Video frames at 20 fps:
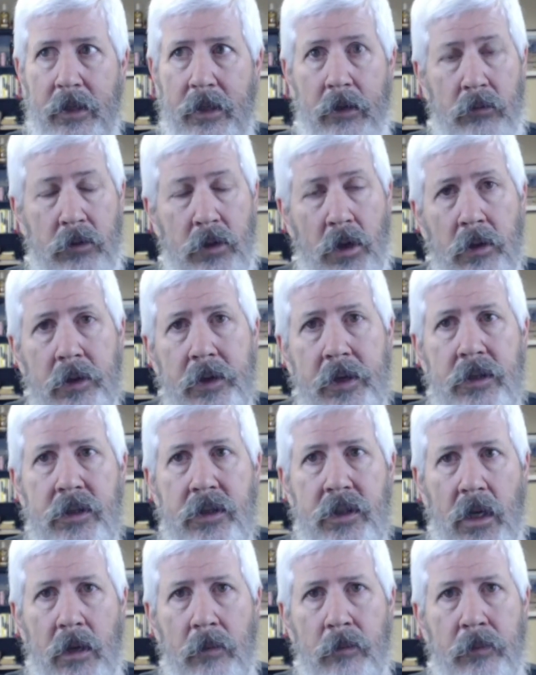They don't call it a
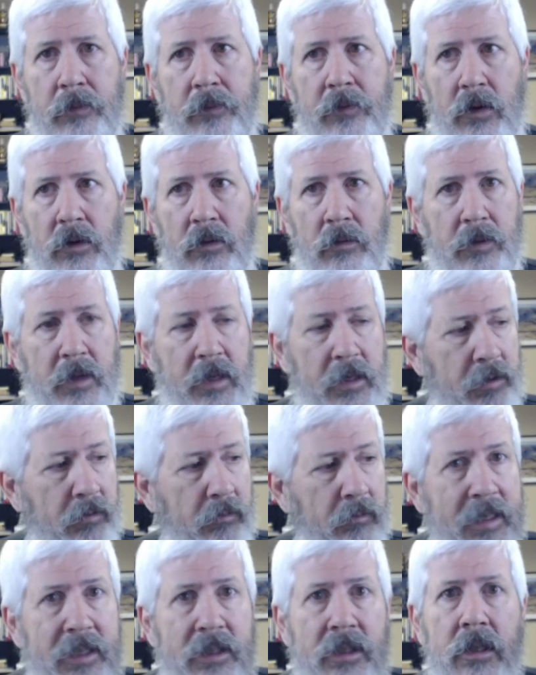dumb phone. It's a
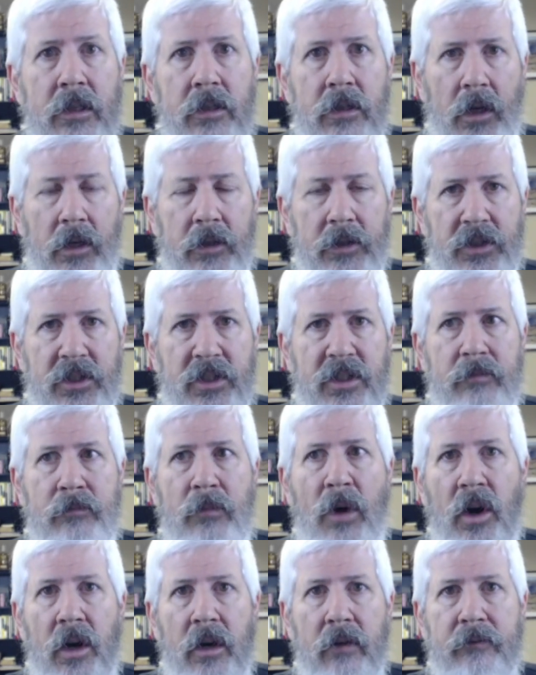reason it's called a
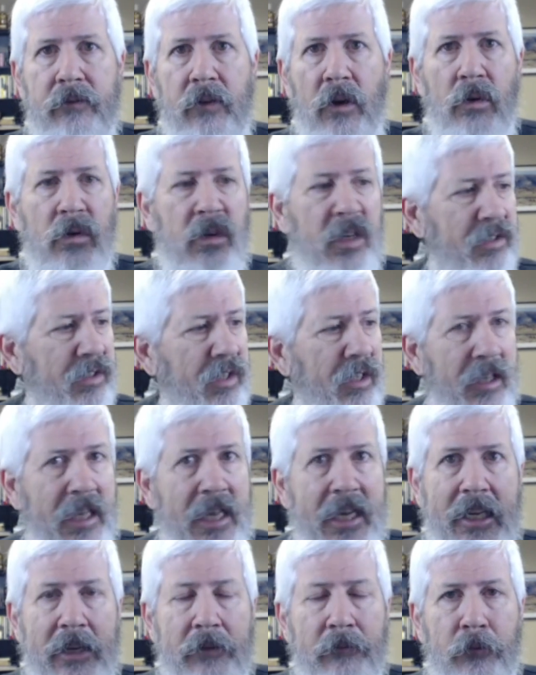smartphone, because the
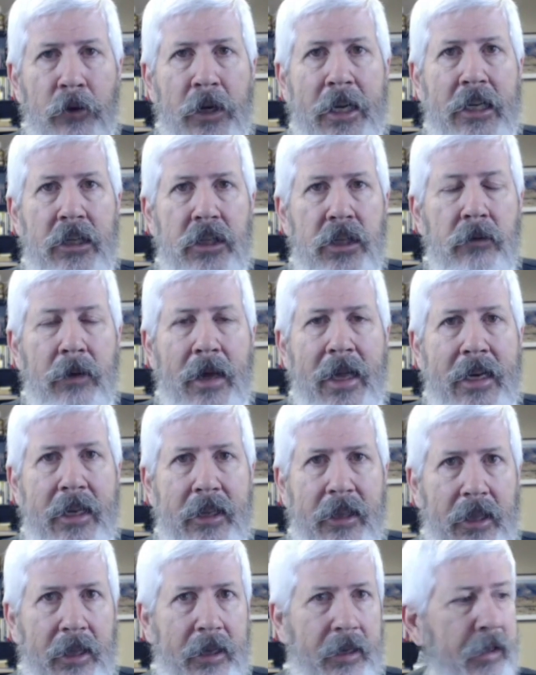thing can frickin' do
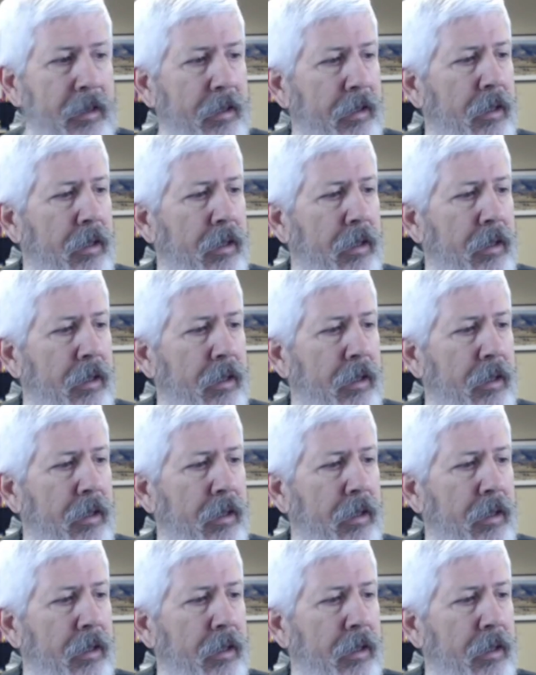anything.